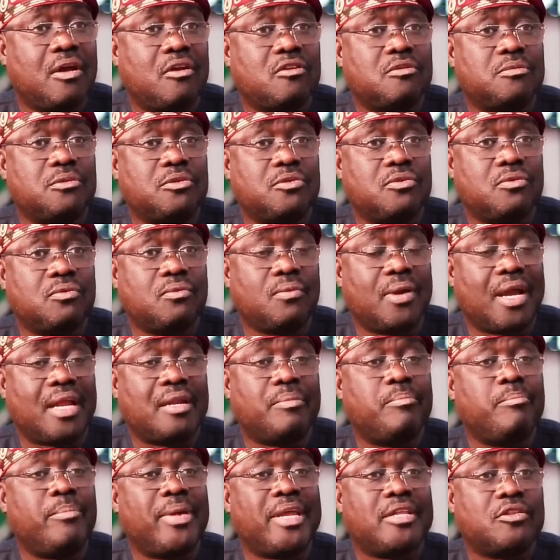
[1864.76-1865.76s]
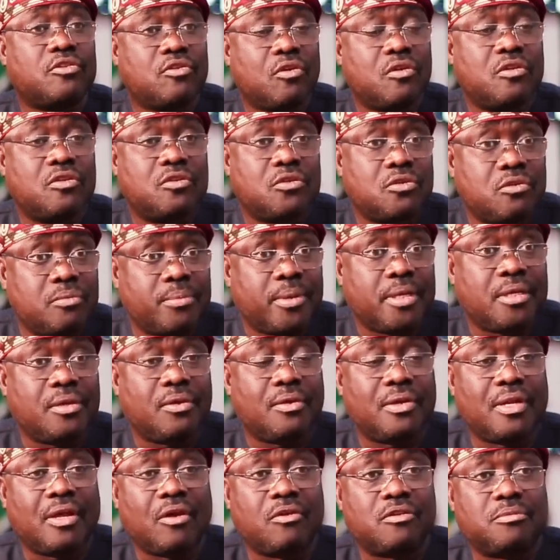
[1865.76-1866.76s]
other hospitals. We had mentored so
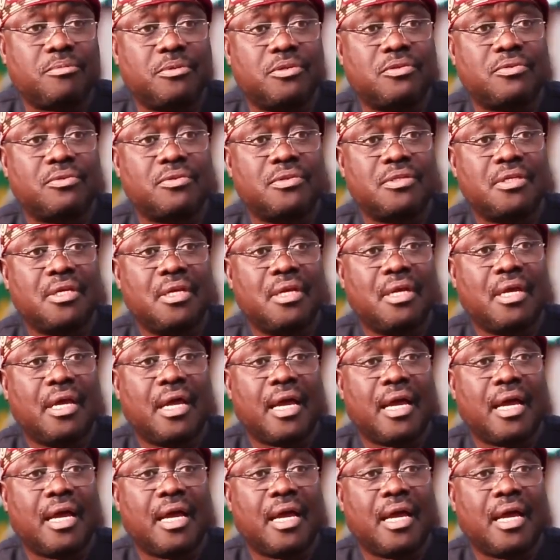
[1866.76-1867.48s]
many other hospitals,